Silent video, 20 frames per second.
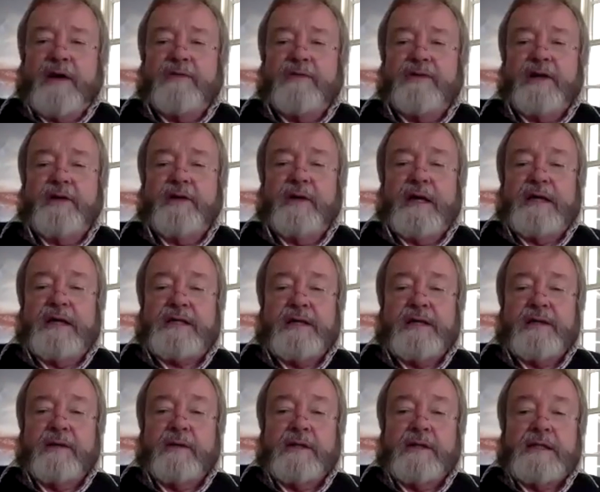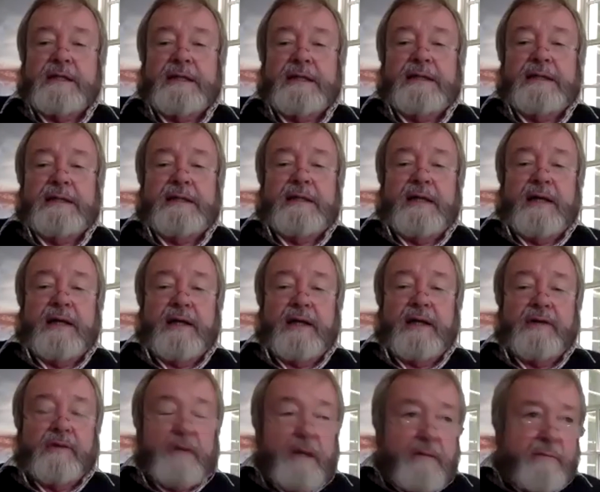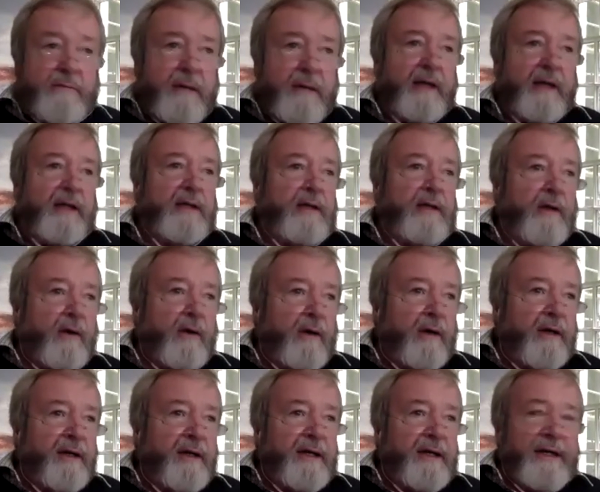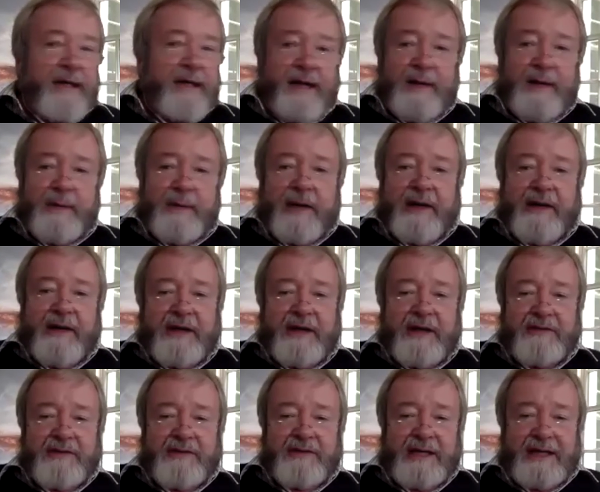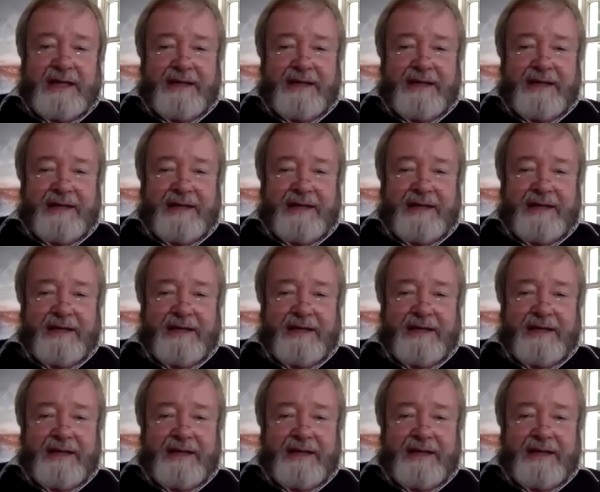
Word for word: degree tilt. And I thought, oh my God, I hope I don't have to lead